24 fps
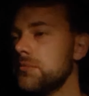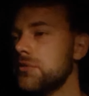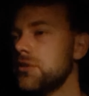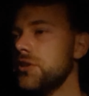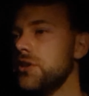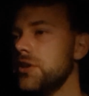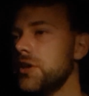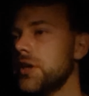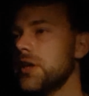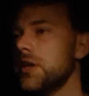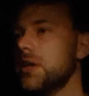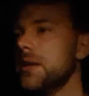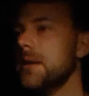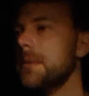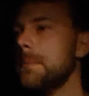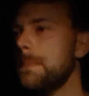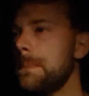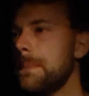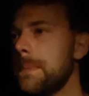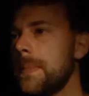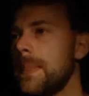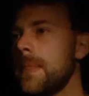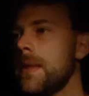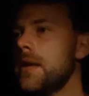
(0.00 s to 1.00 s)
so you
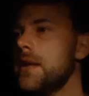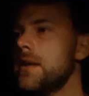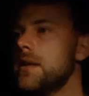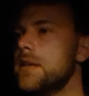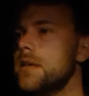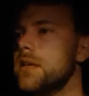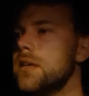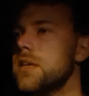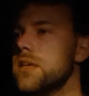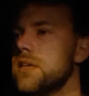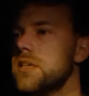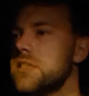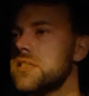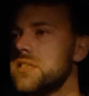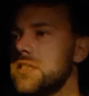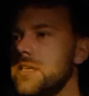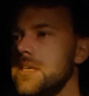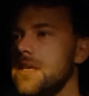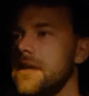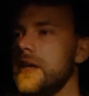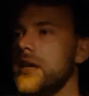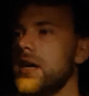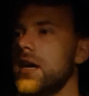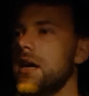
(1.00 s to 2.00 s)
can
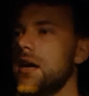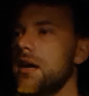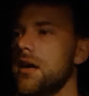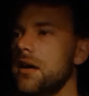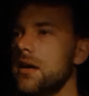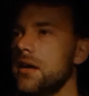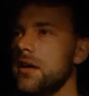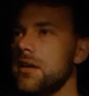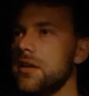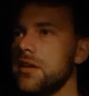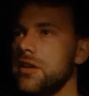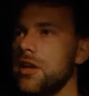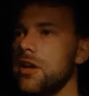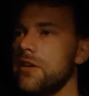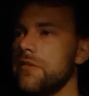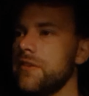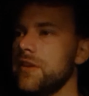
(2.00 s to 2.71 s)
see you know,